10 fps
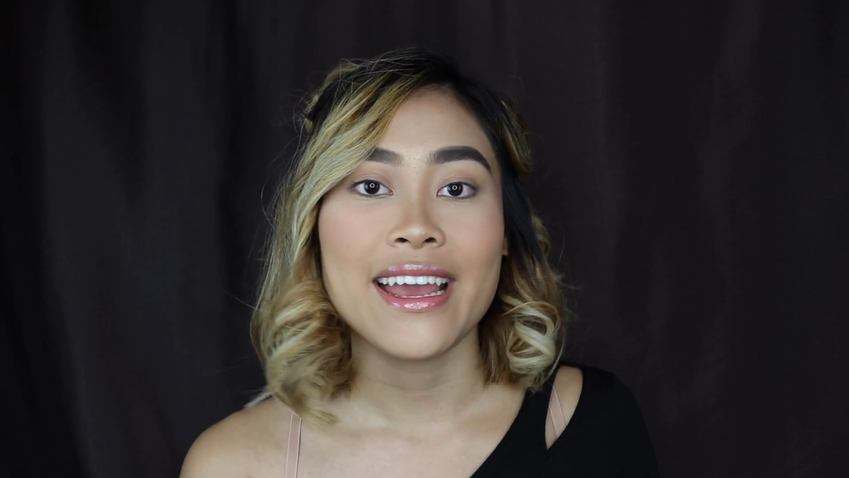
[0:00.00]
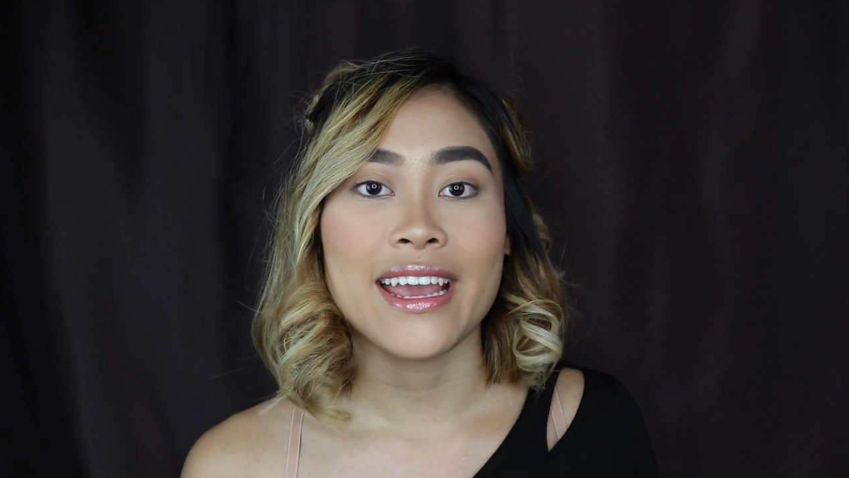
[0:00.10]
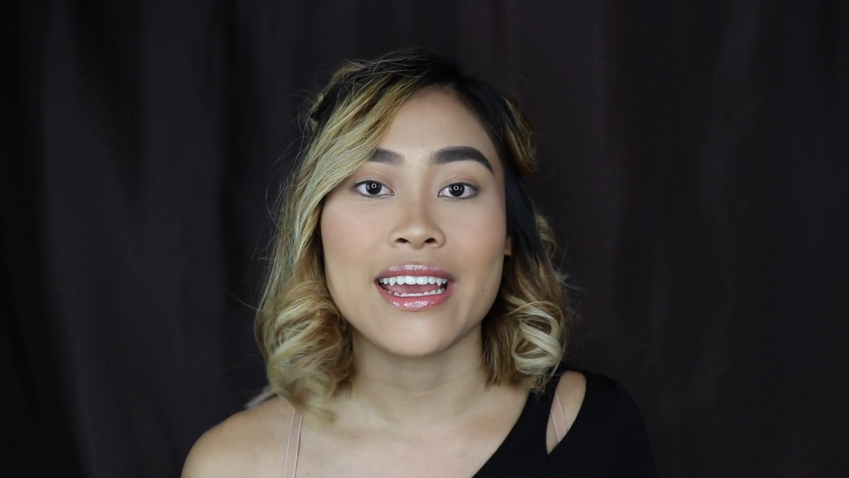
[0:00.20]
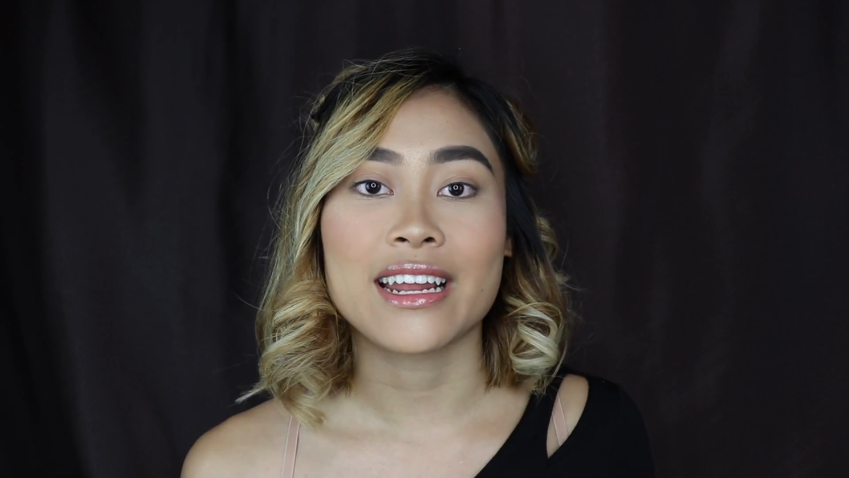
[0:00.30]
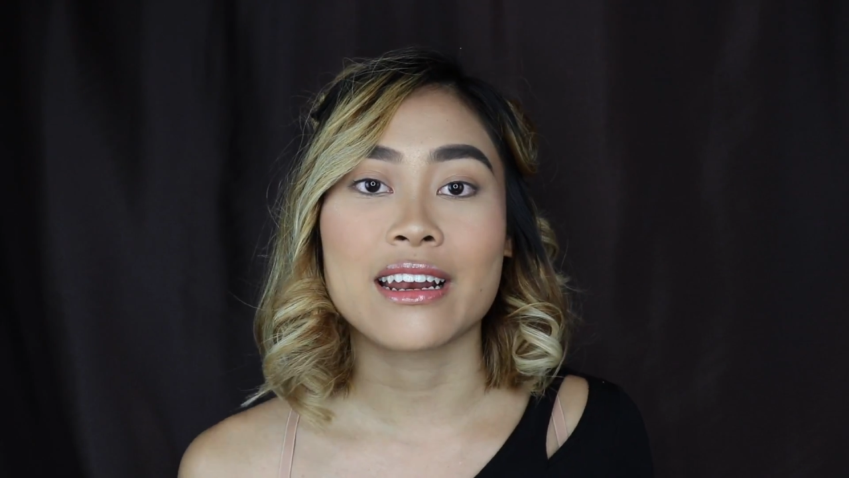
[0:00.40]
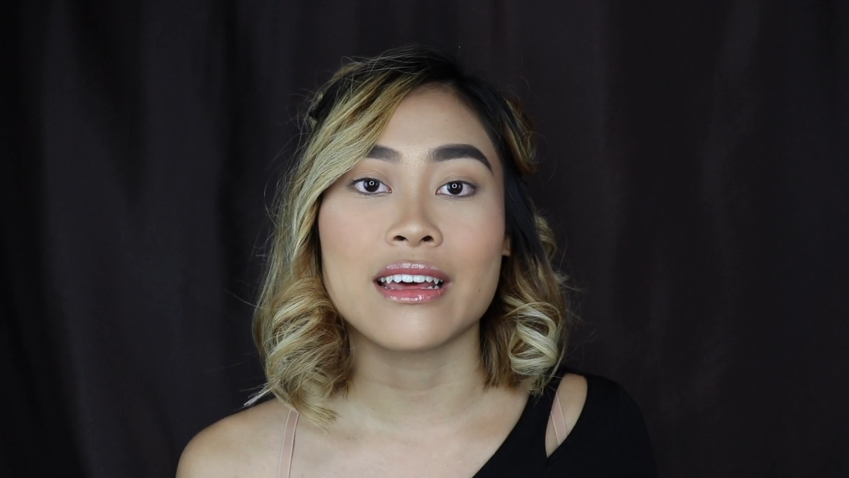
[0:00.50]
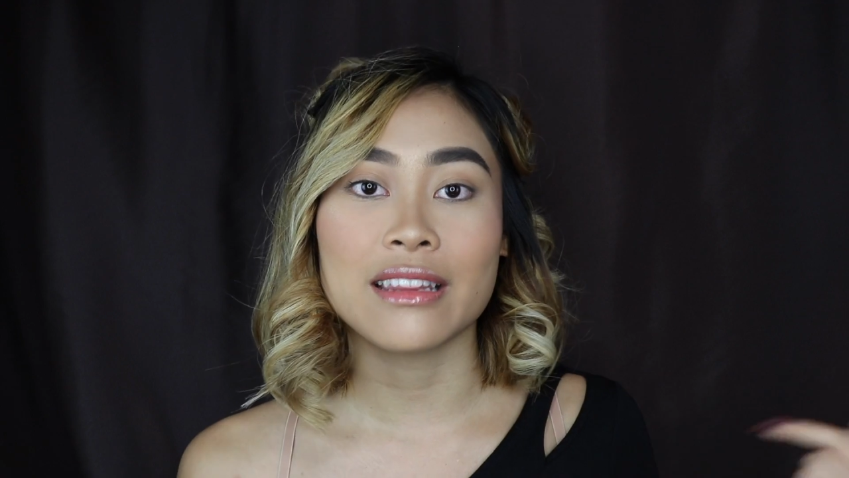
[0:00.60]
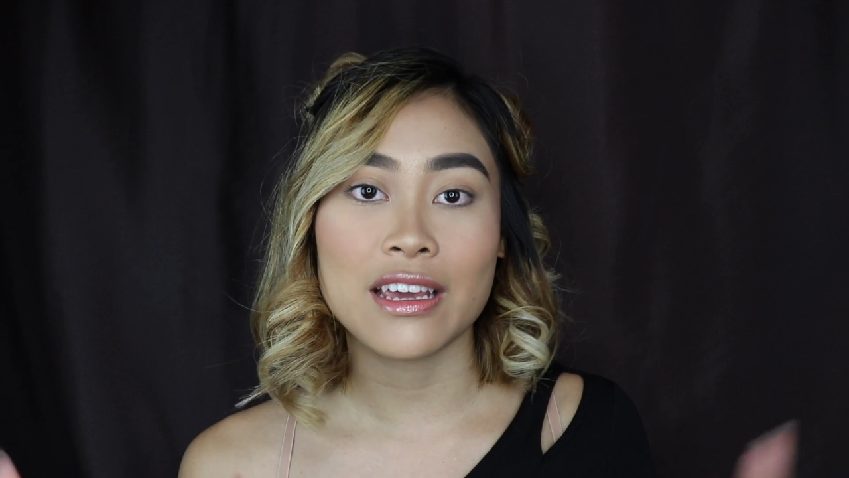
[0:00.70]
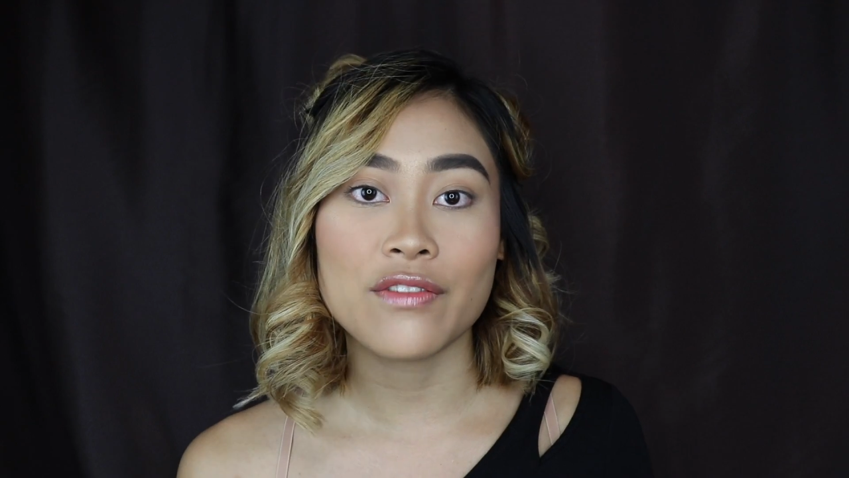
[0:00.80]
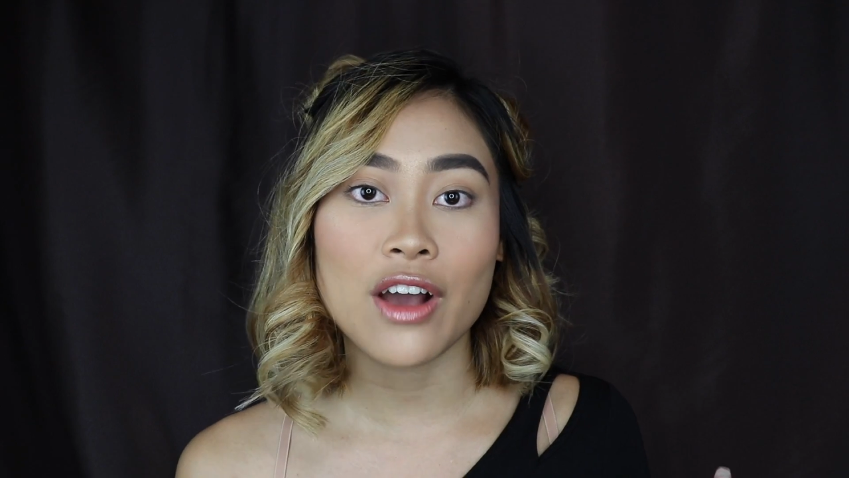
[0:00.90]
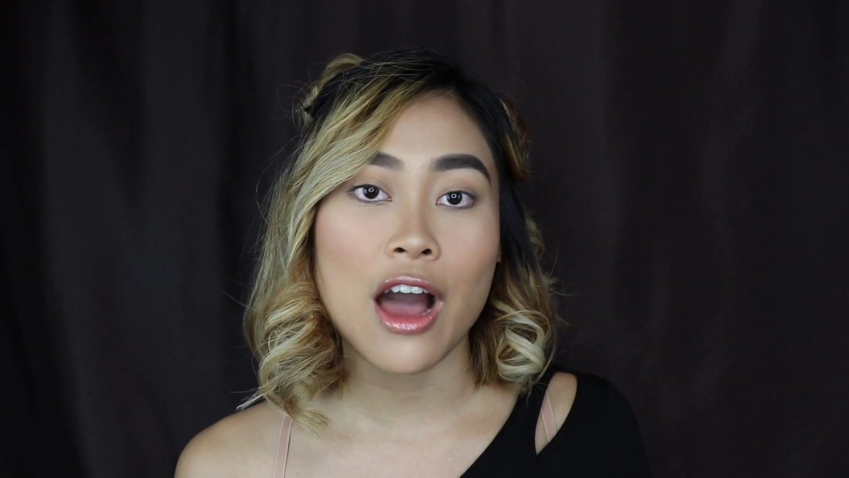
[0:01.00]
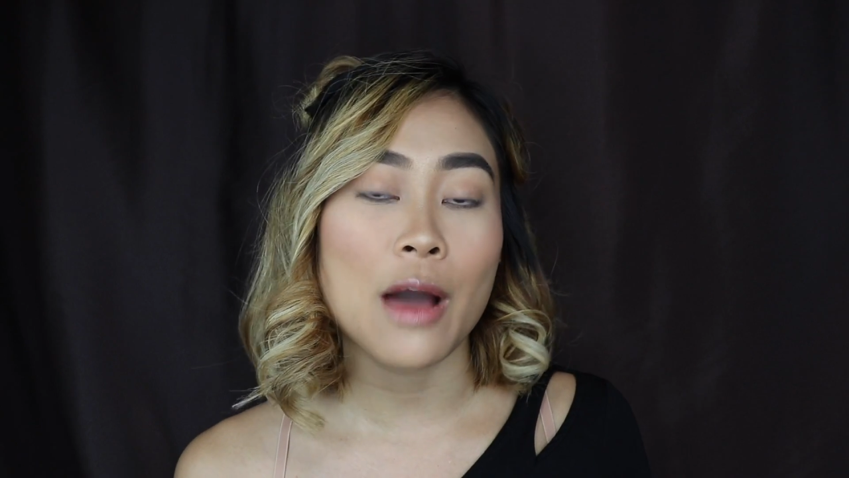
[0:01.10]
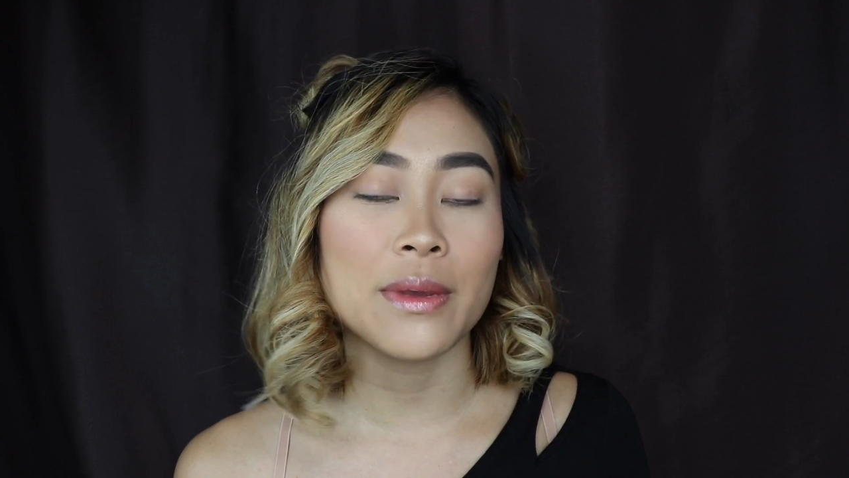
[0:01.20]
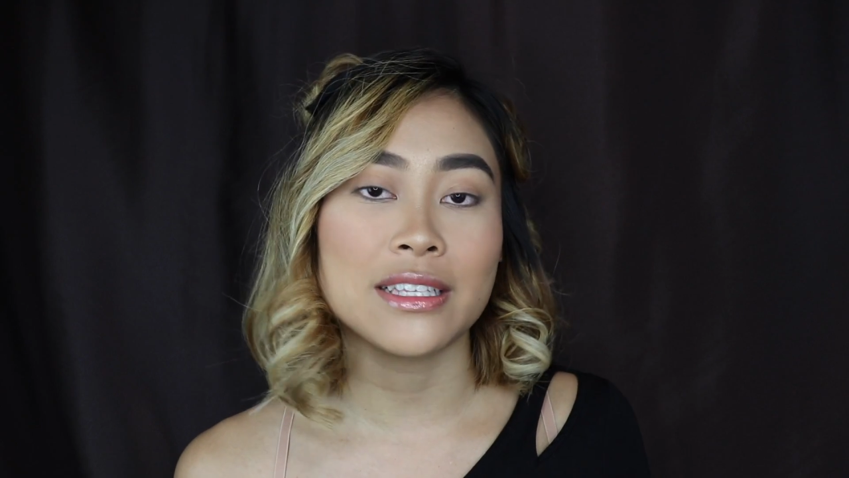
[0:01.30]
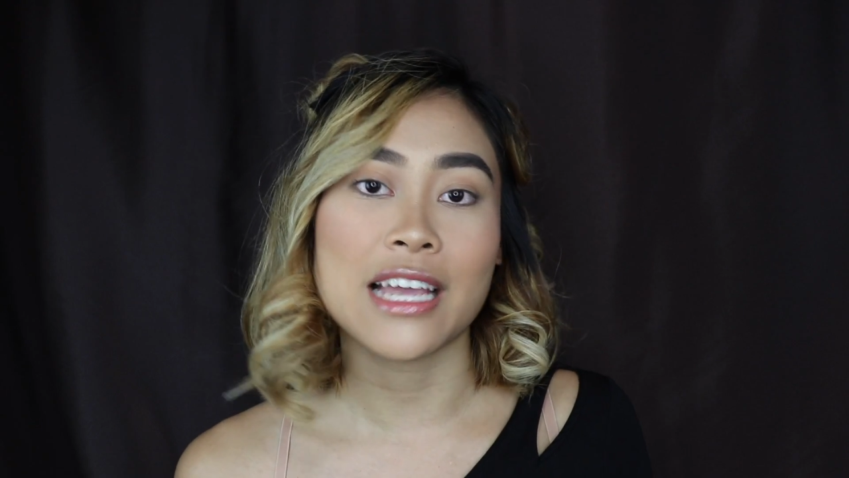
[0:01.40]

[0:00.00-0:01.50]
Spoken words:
and leave a comment